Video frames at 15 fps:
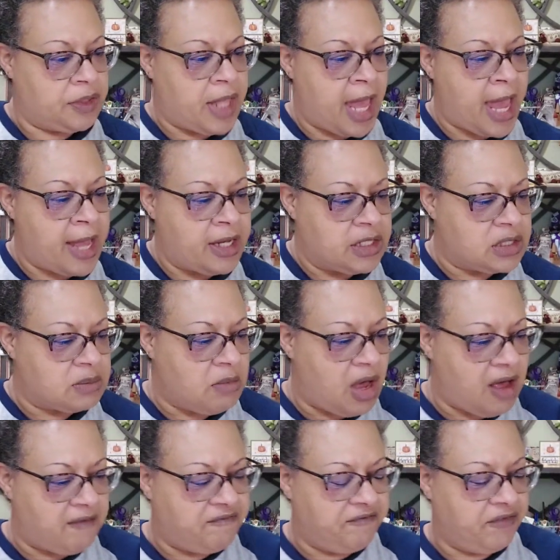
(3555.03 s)
that is
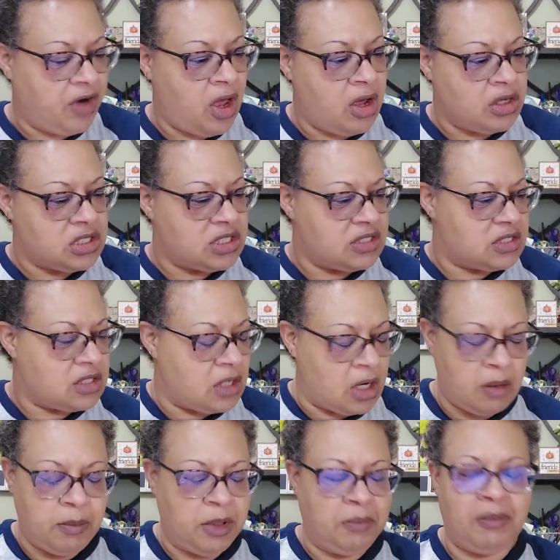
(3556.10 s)
my floss,
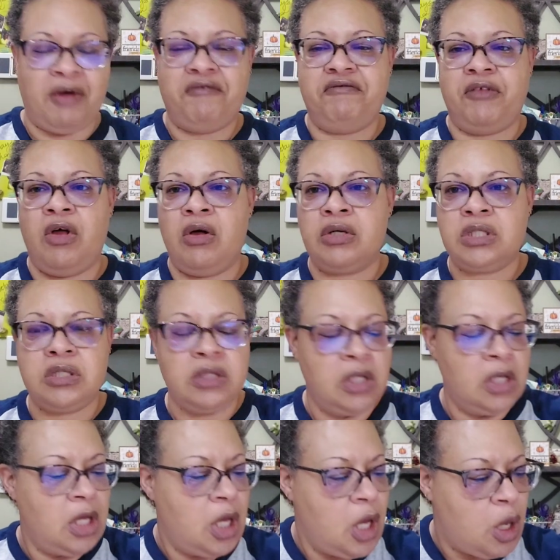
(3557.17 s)
I mean my floss,
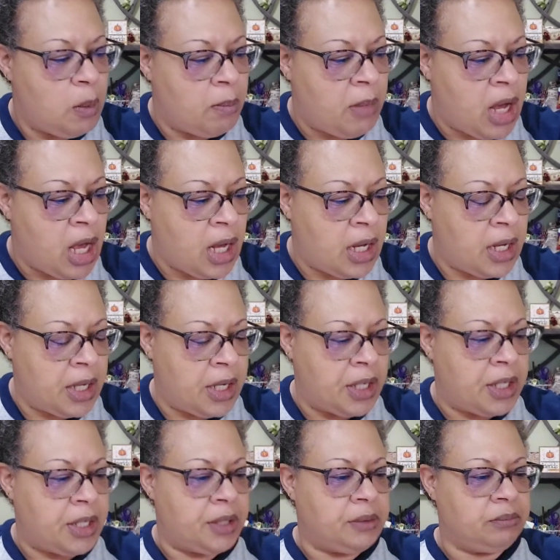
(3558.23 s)
my
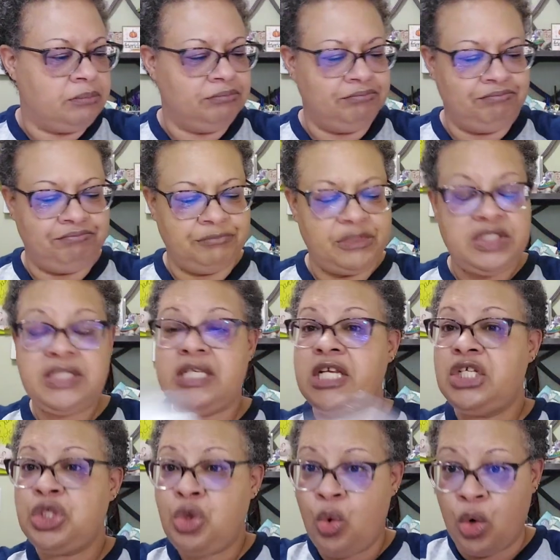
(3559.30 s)
uh,
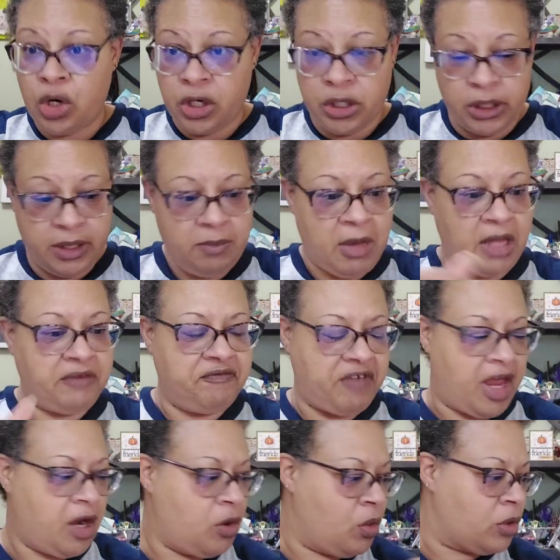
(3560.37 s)
Stitch Quarterly by the
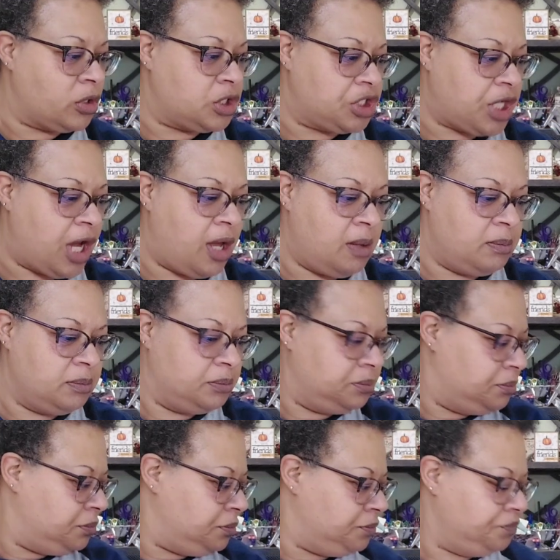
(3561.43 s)
Fat Quarter Shop.
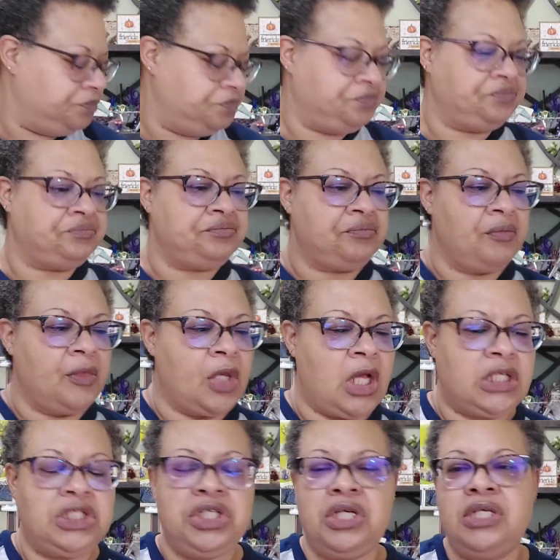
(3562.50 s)

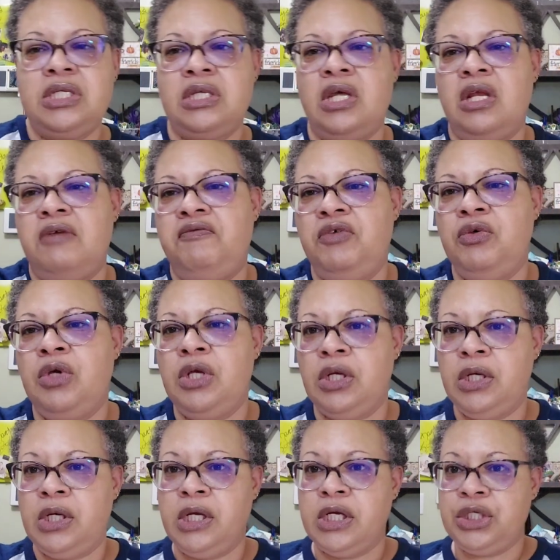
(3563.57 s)
I should have said if you
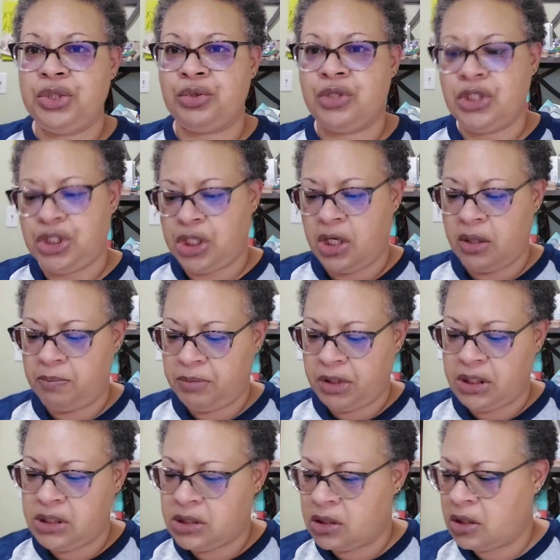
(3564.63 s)
didn't get yours yet,
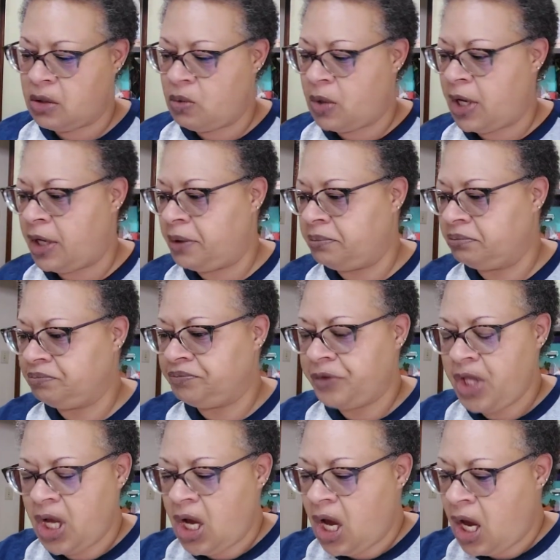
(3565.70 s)
please look away.
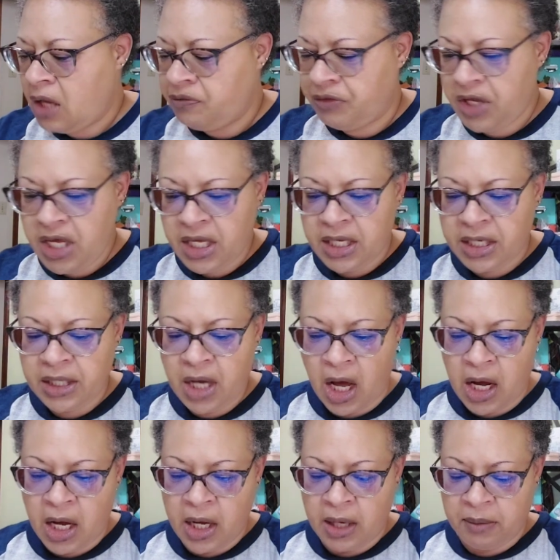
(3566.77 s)
Then
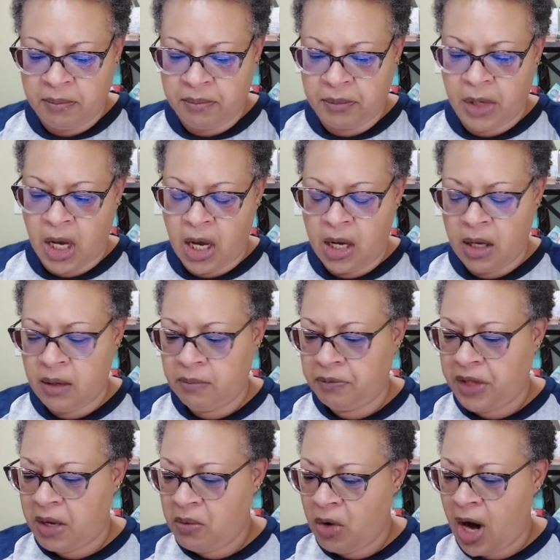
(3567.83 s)
um,
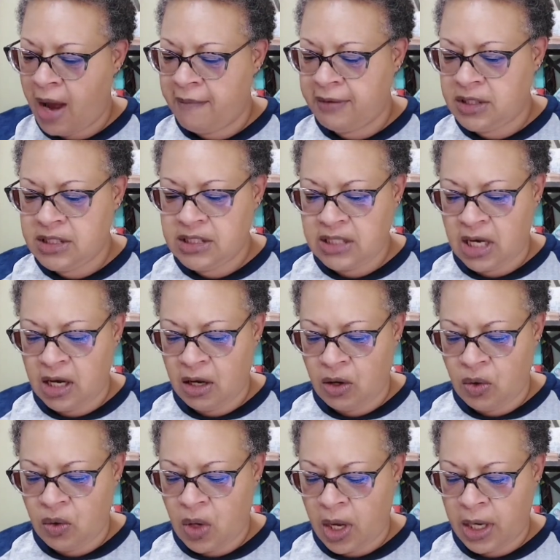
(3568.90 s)
um, they were having a
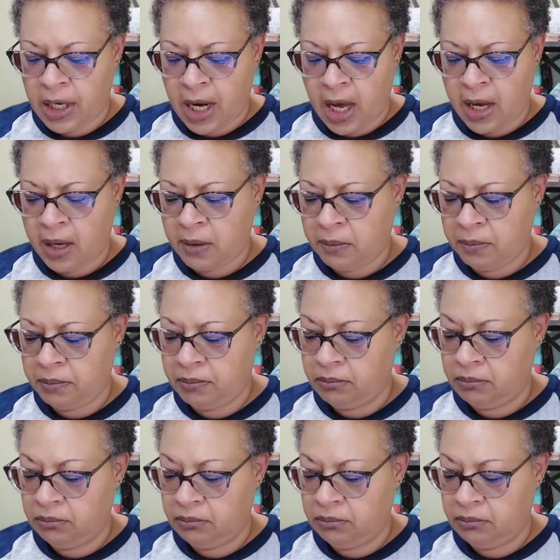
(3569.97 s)
sale and I,